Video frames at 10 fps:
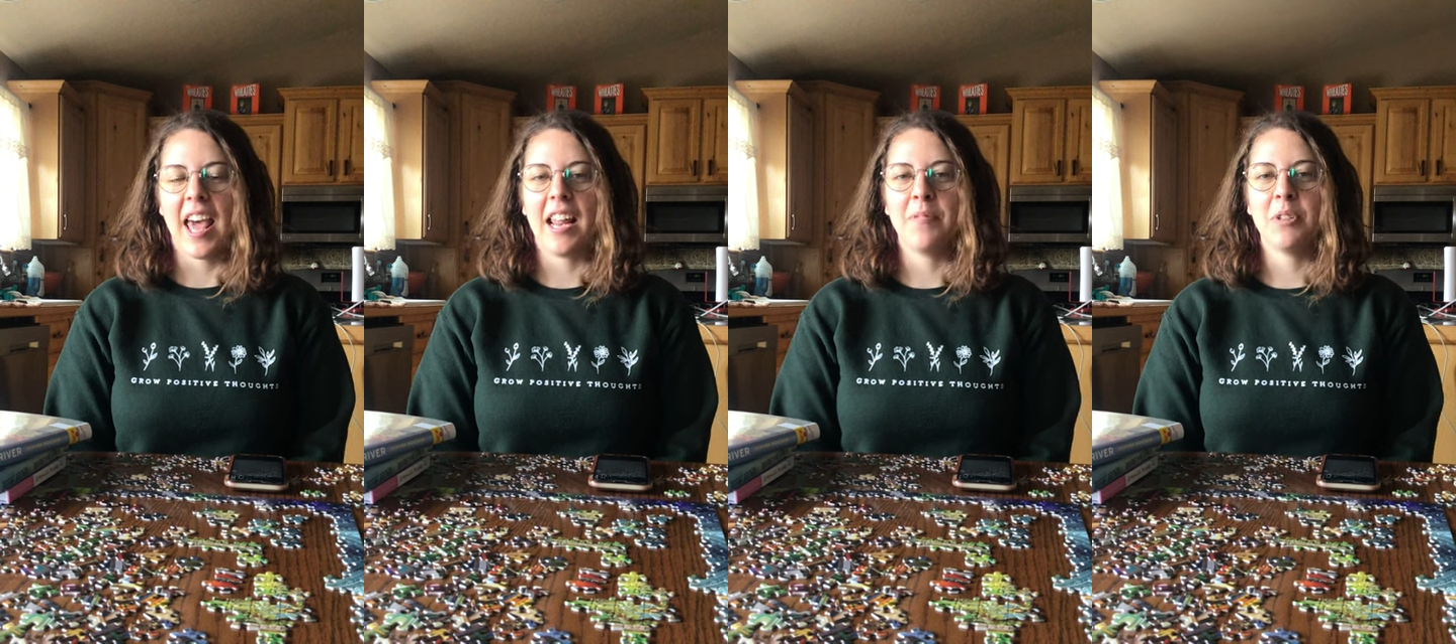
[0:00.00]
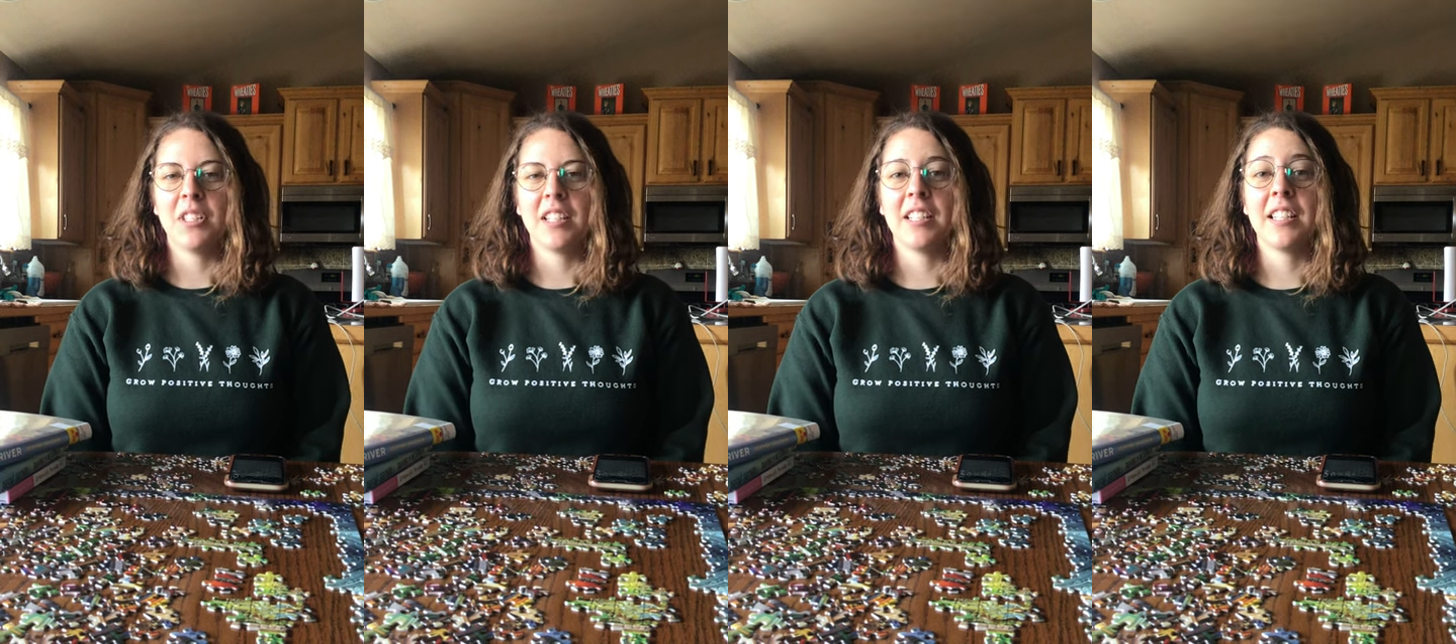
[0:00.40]
and I'm
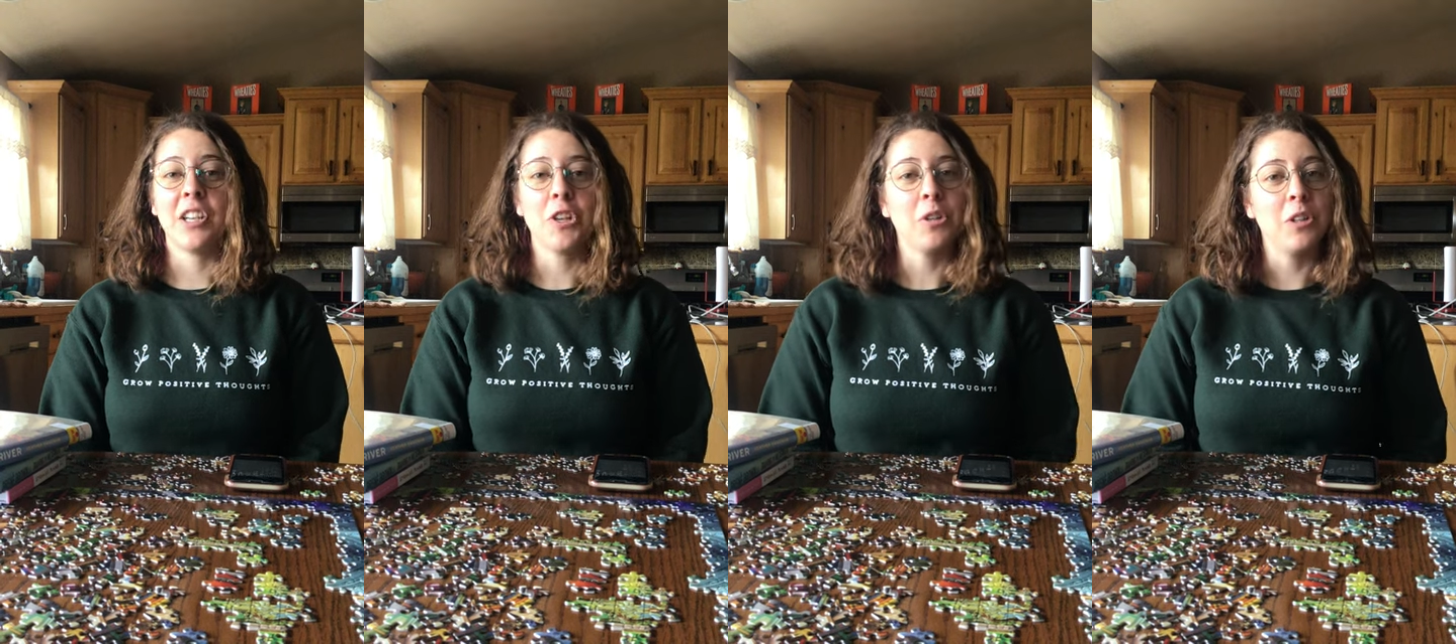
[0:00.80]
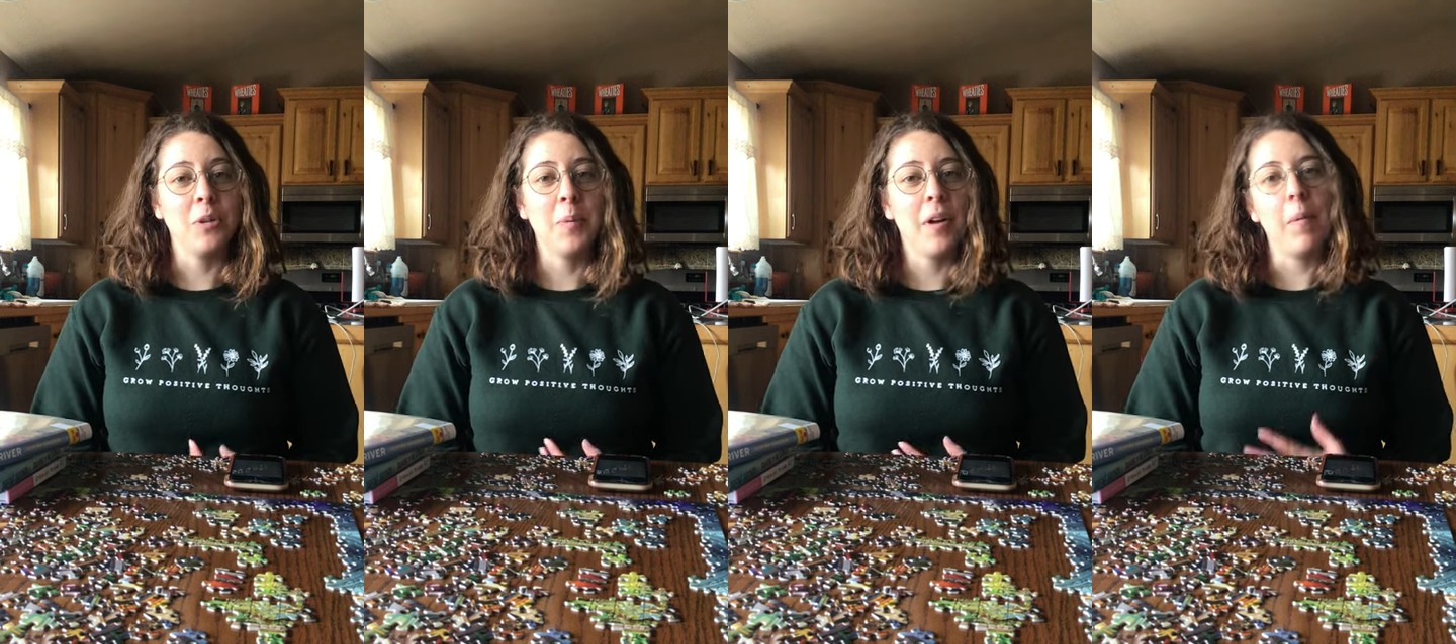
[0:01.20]
just going to tell you a
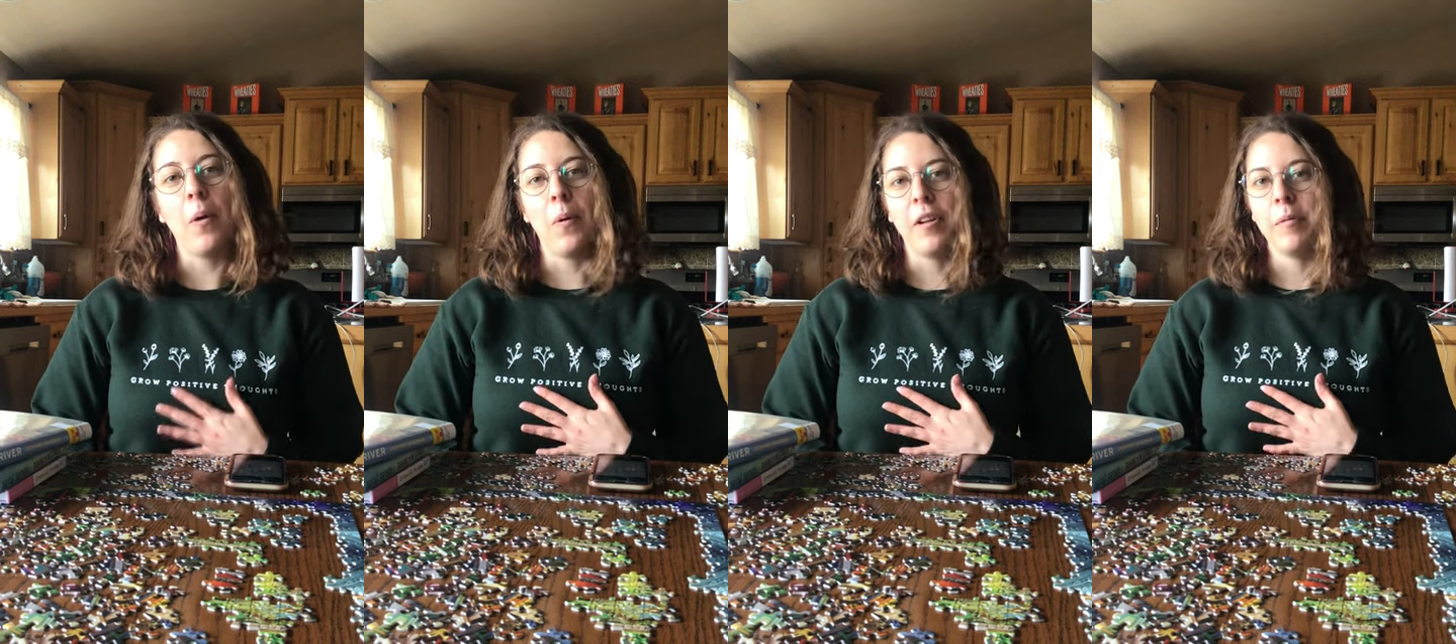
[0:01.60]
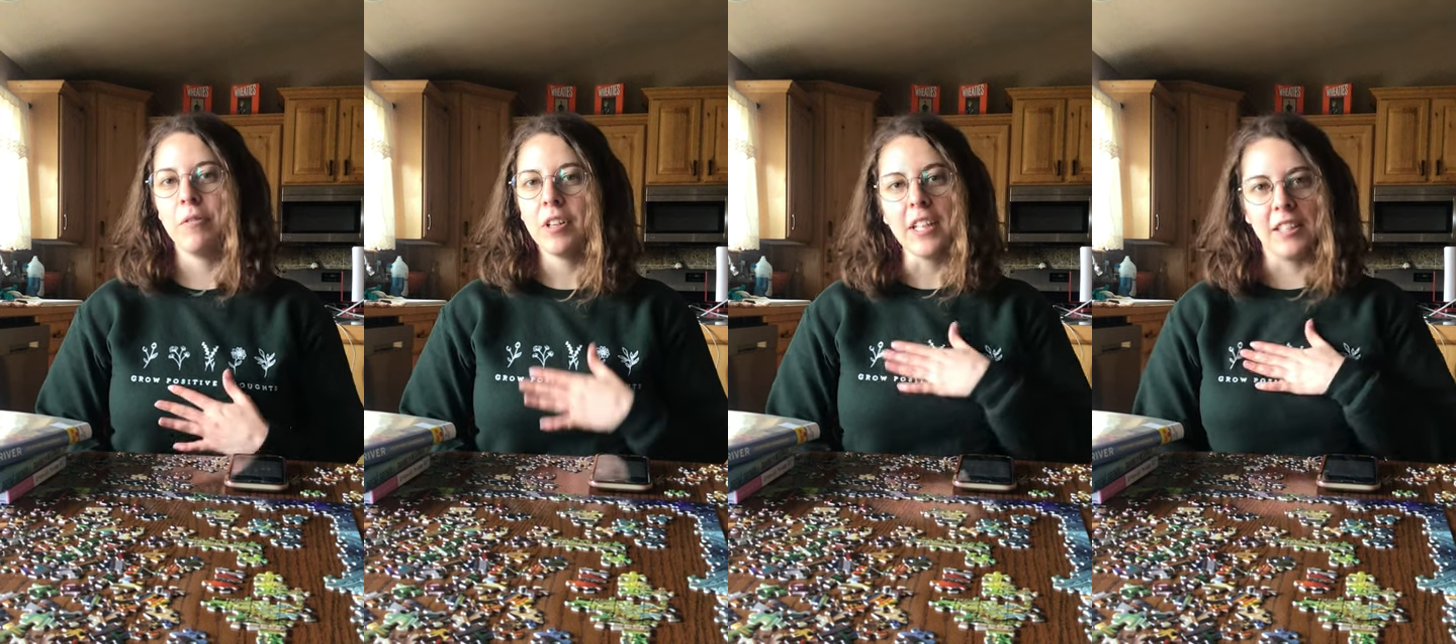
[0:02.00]
little bit about what I've
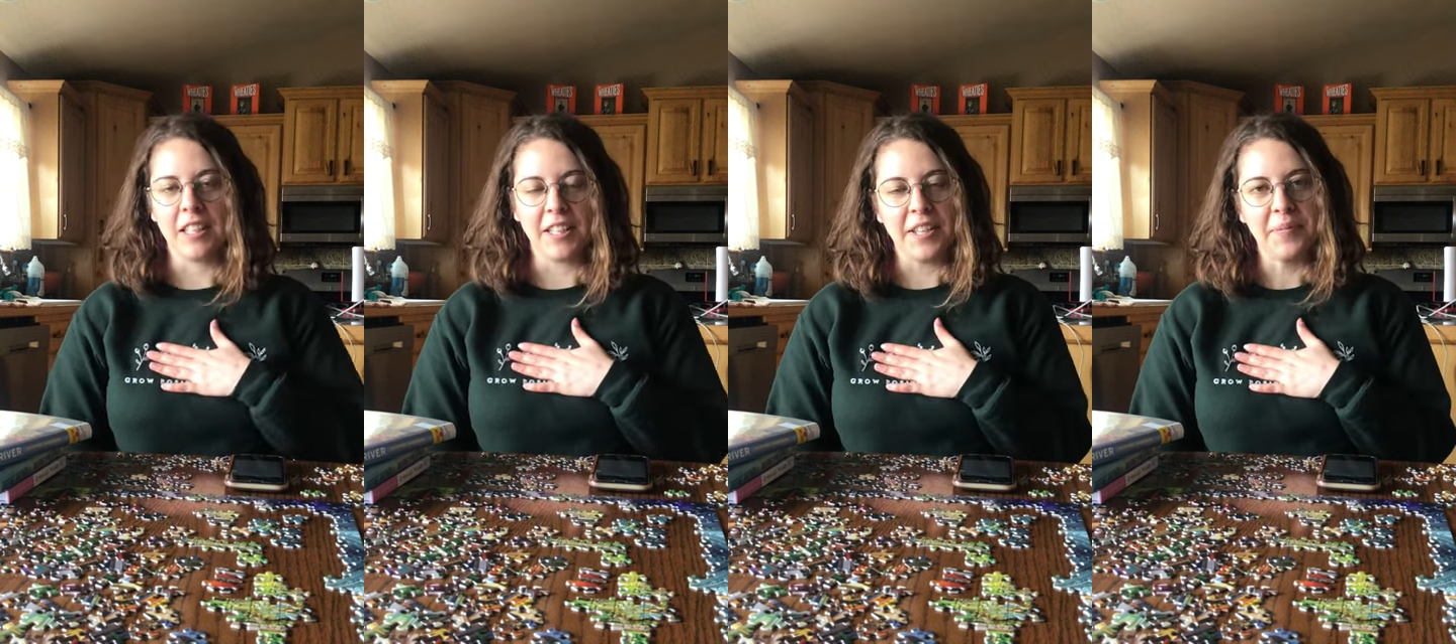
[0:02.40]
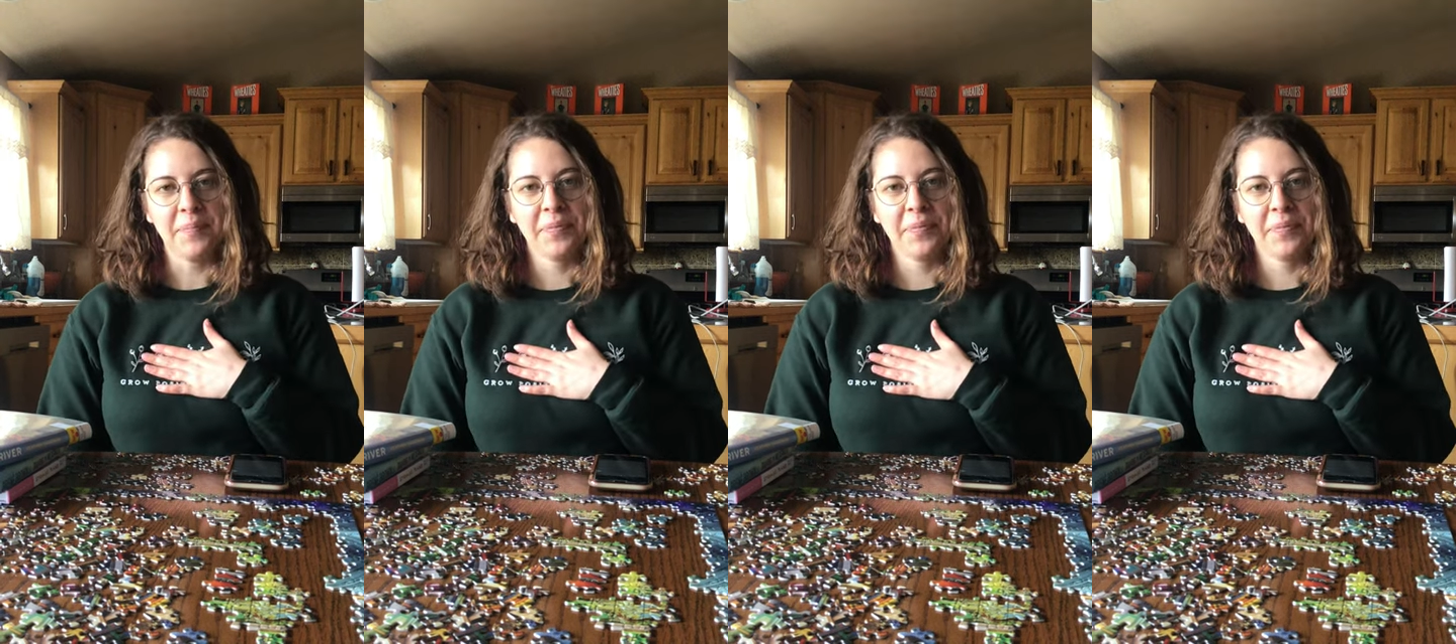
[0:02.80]
been reading lately.